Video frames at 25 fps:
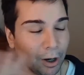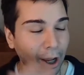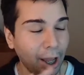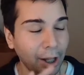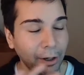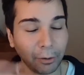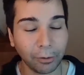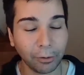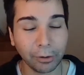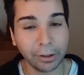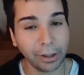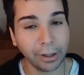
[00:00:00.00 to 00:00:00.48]
I
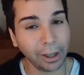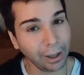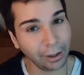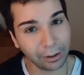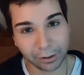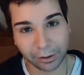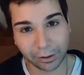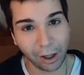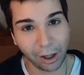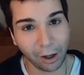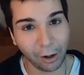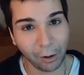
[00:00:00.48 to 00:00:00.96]
don't think
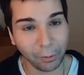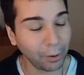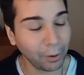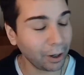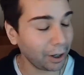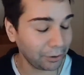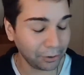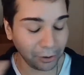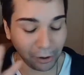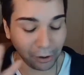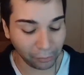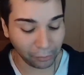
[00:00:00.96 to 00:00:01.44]
so,
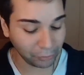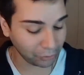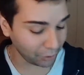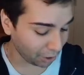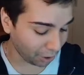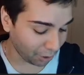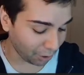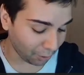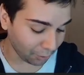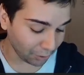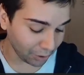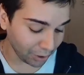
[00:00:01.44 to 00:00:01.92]
right?
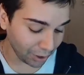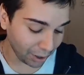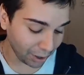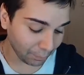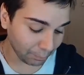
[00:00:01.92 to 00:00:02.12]
No,